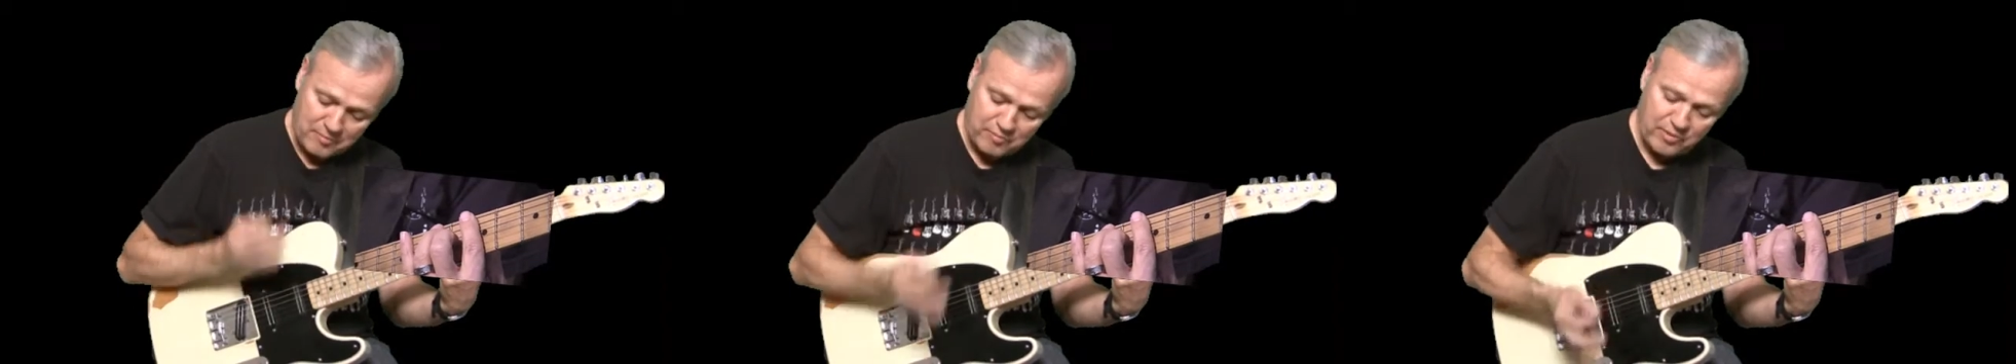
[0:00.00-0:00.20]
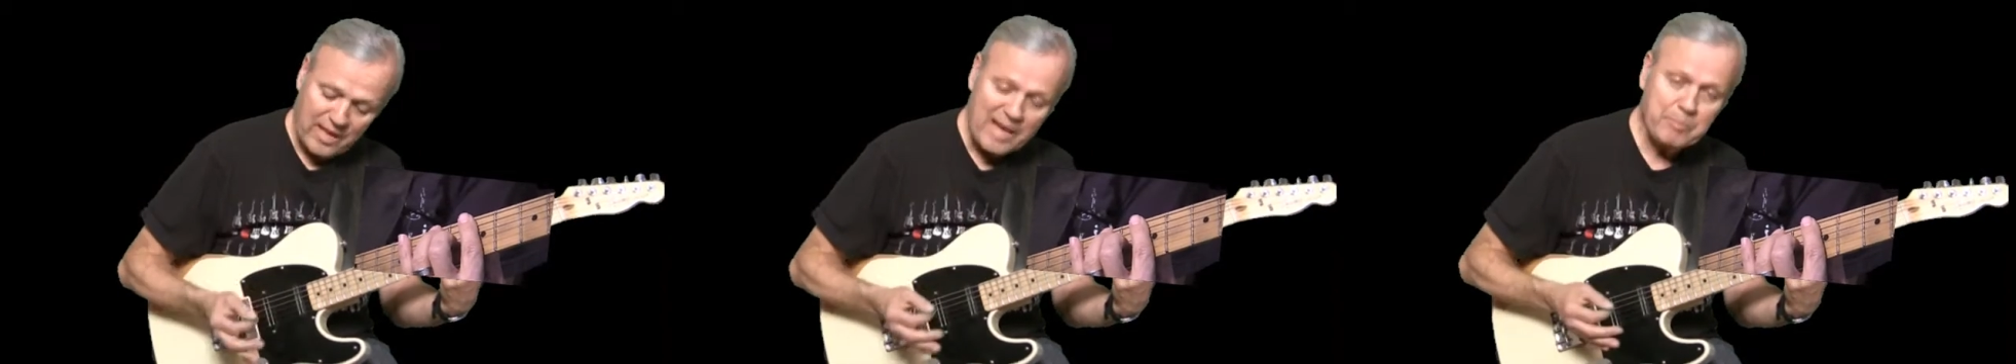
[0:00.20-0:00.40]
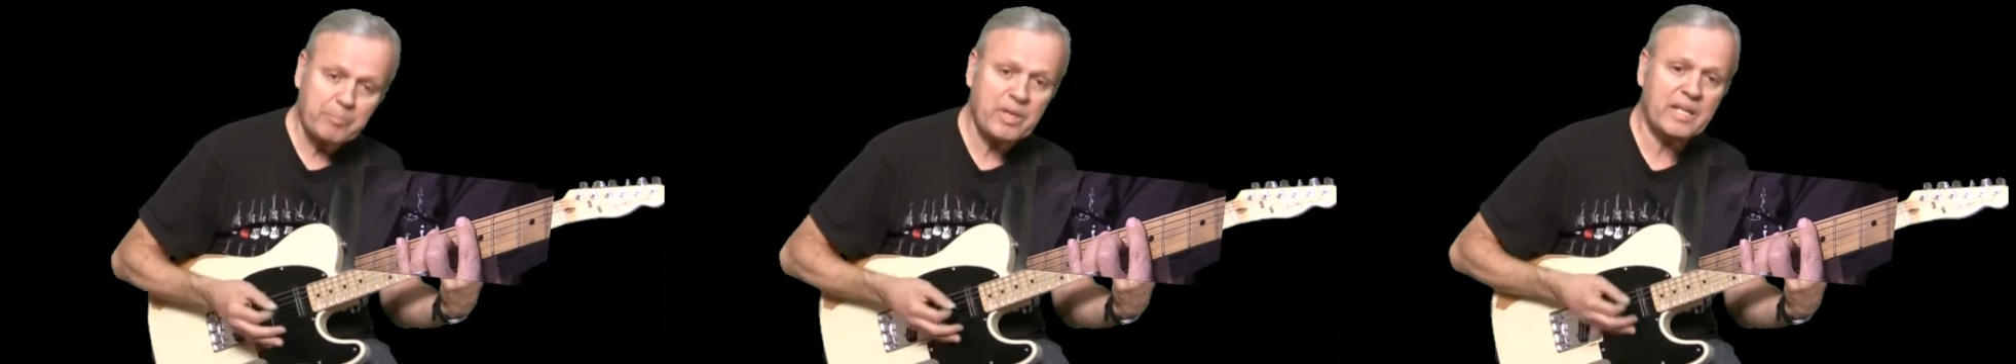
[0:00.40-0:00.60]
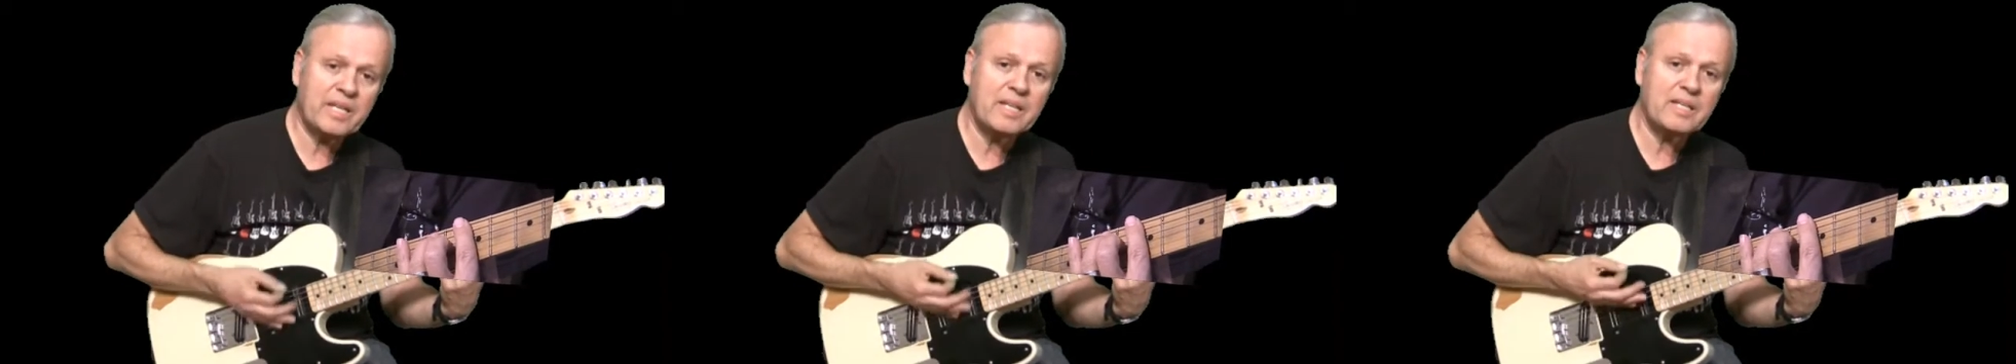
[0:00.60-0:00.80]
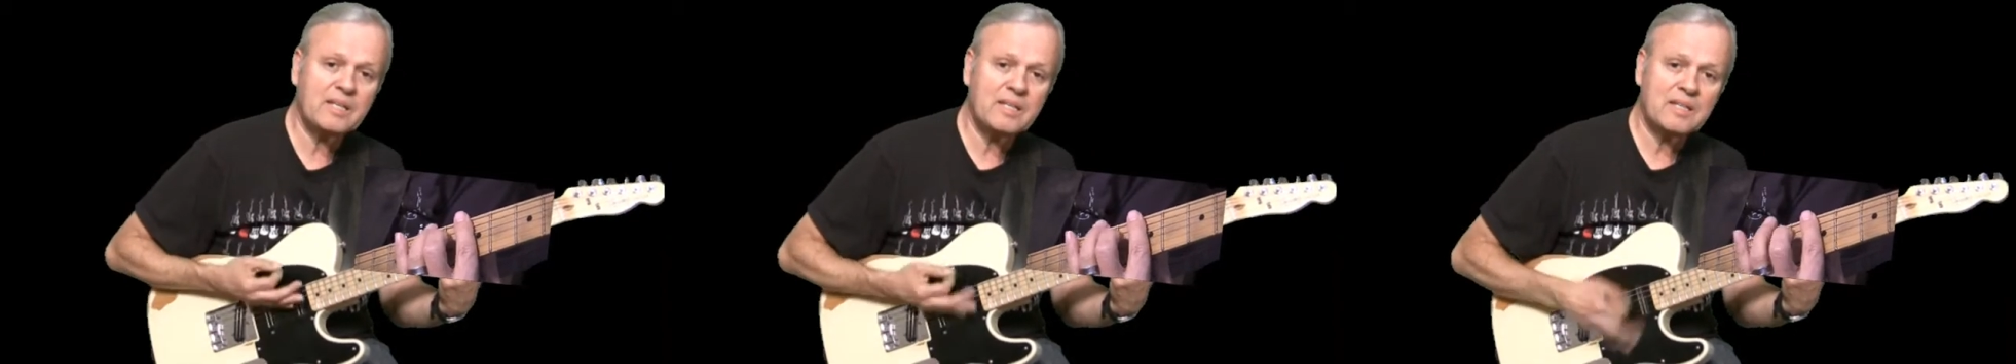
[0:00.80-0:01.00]
I'm flat picking,
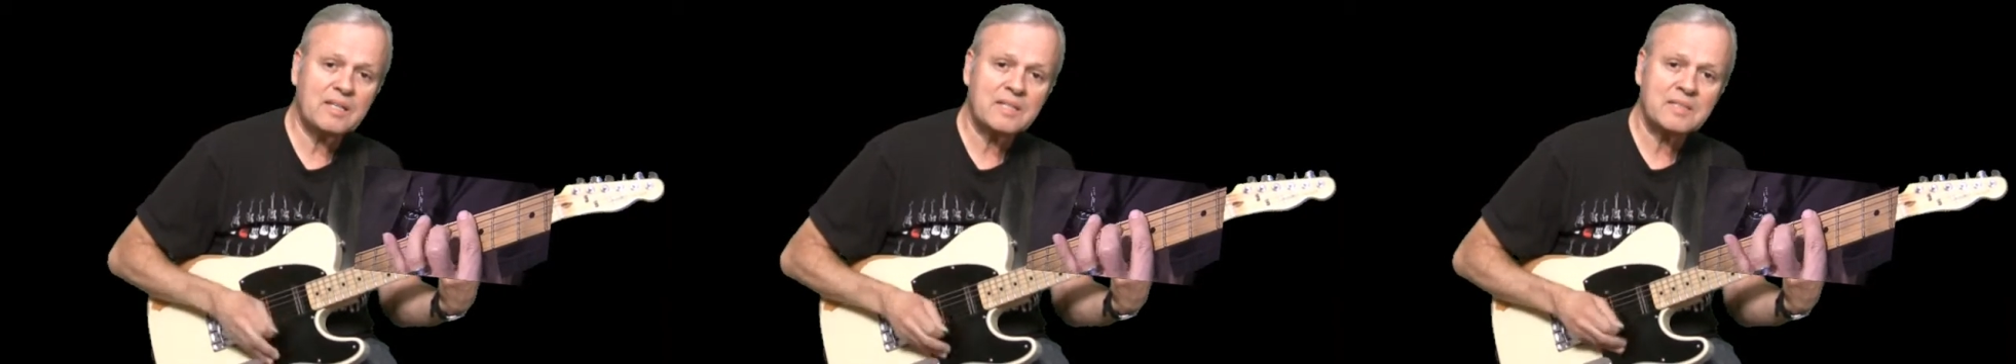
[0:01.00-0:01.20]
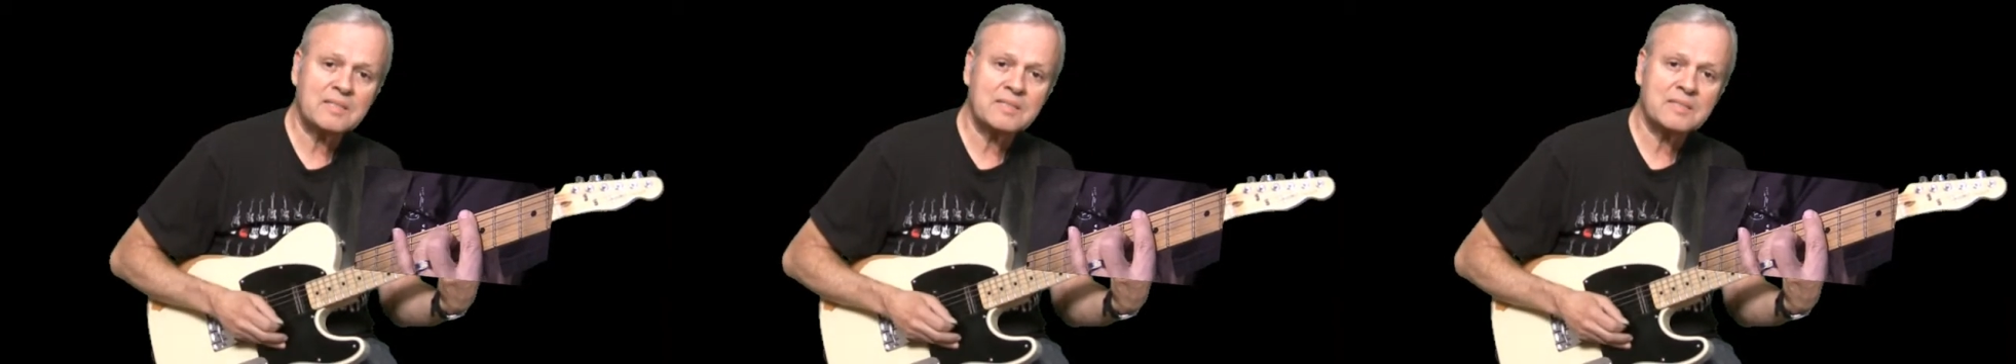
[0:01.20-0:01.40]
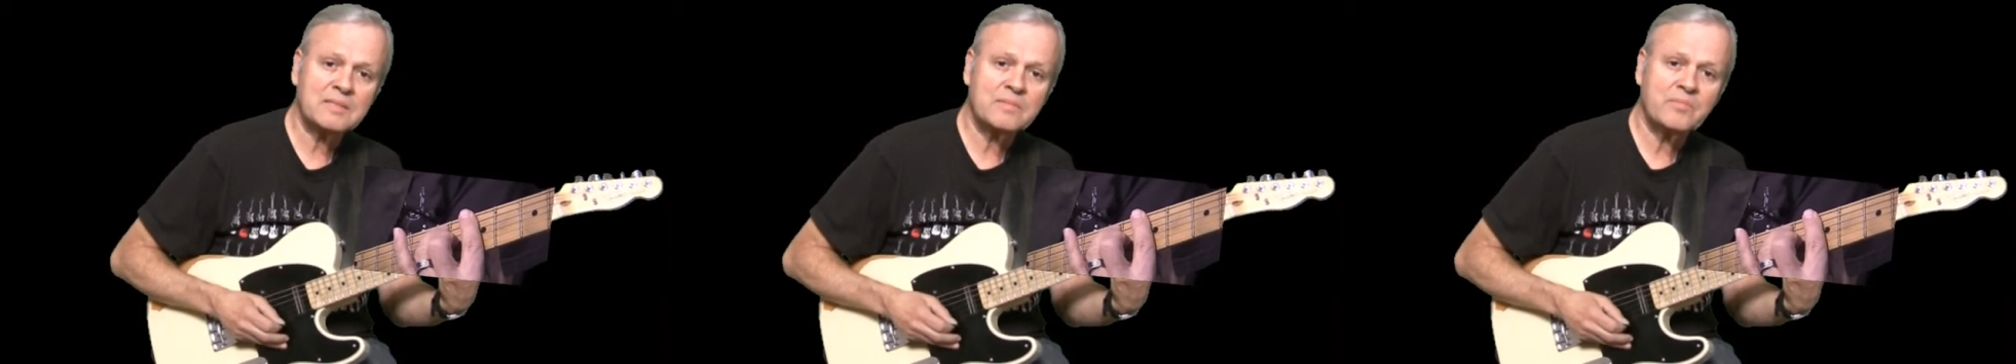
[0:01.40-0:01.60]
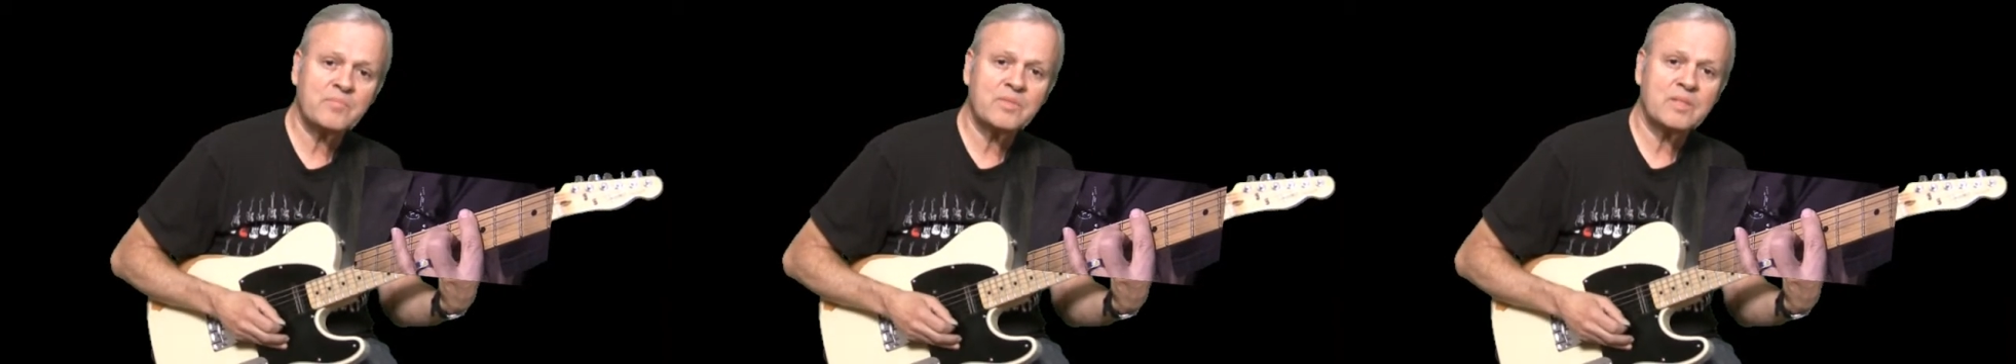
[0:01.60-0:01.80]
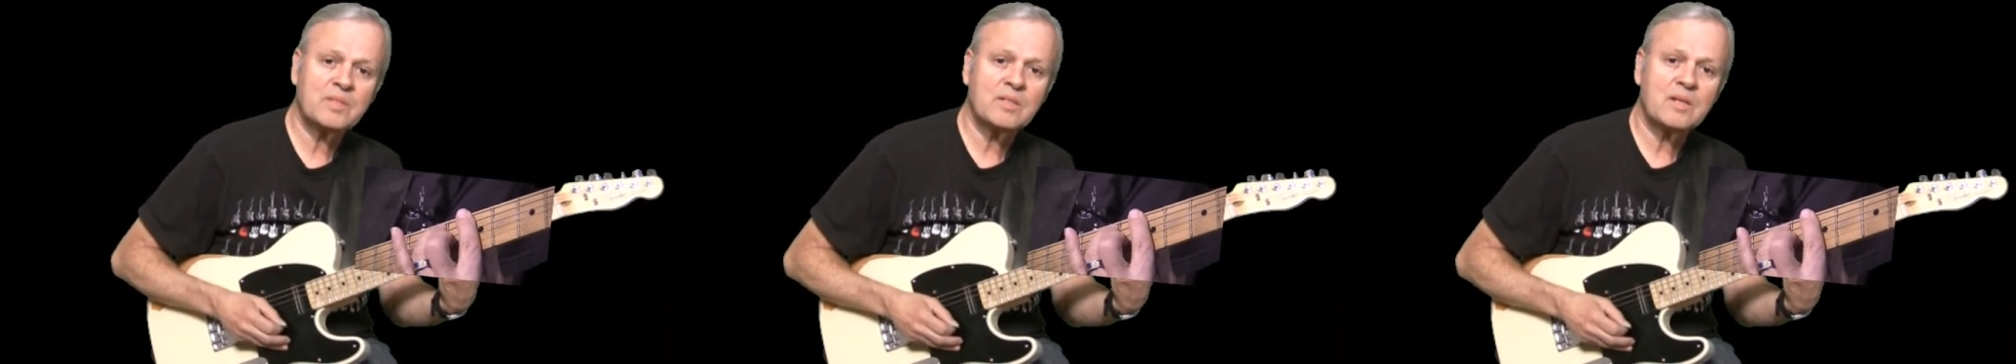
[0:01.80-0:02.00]

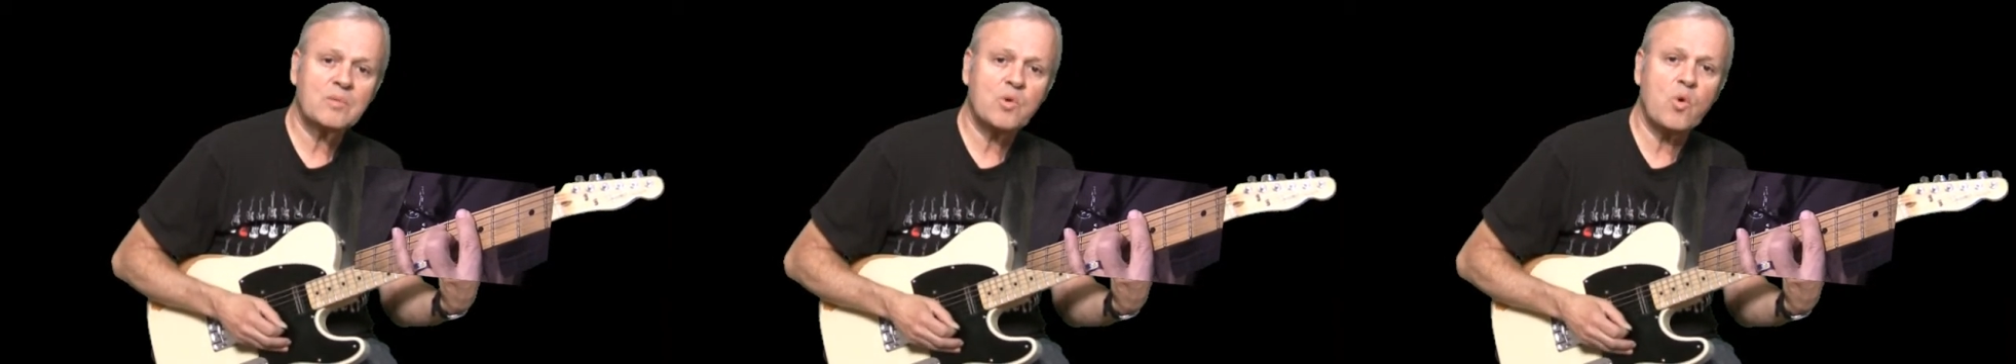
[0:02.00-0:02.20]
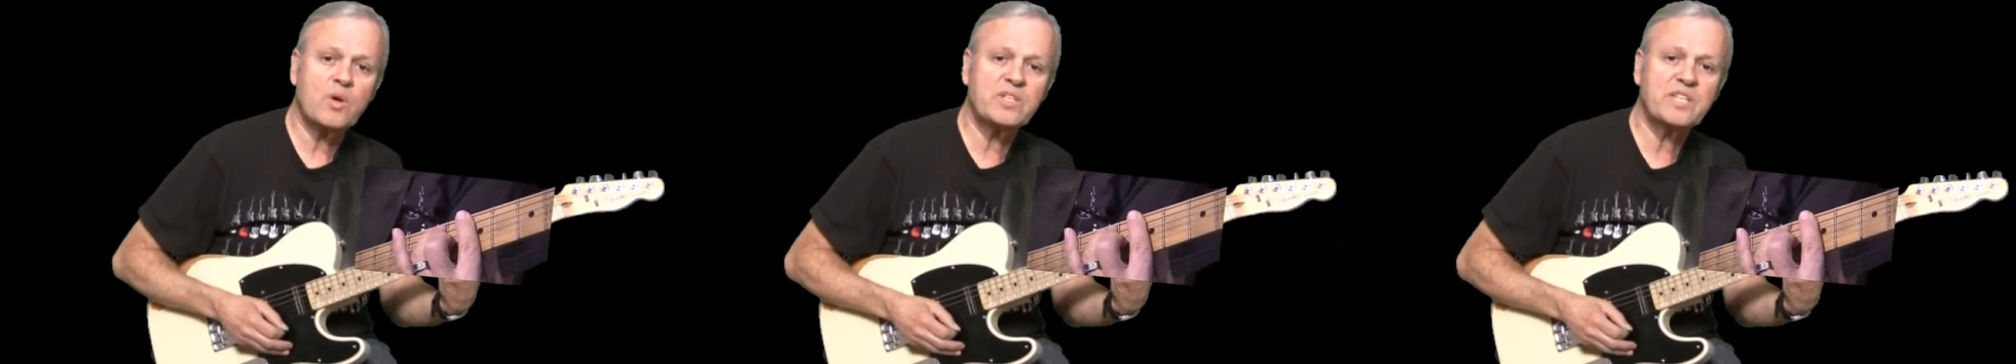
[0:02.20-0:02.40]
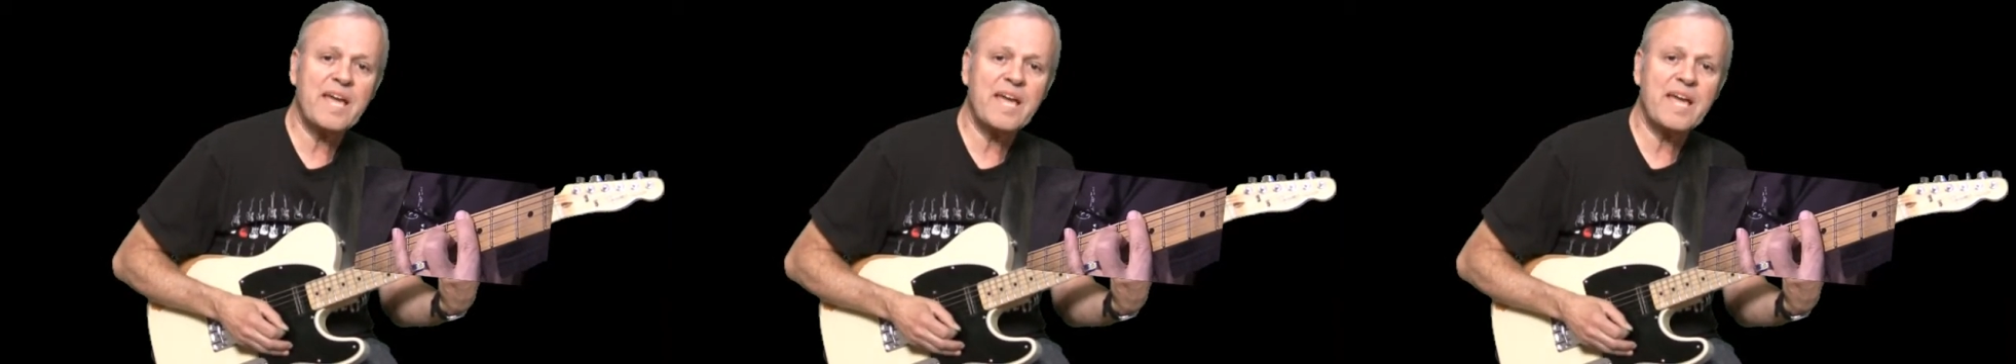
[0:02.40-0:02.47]
going